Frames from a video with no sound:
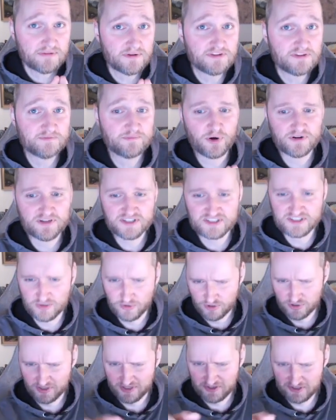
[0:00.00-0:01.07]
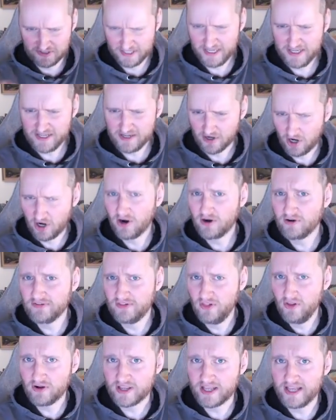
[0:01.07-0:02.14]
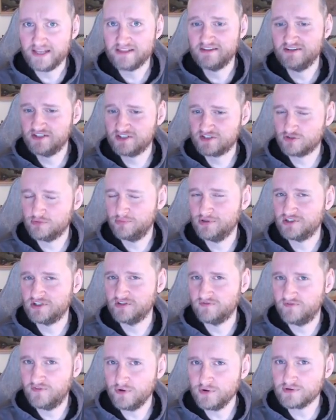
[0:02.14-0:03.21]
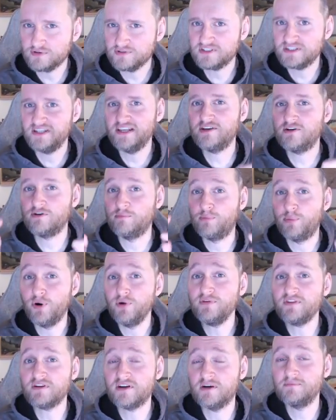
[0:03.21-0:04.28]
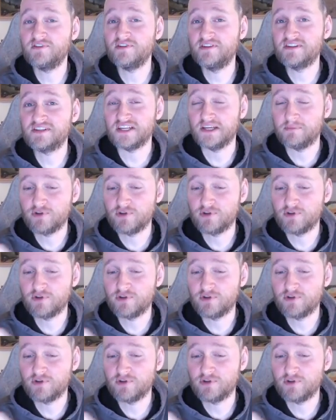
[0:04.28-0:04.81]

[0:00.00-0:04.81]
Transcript: those parties, though, could take a hard look at the distribution of voters, and they could both come to the same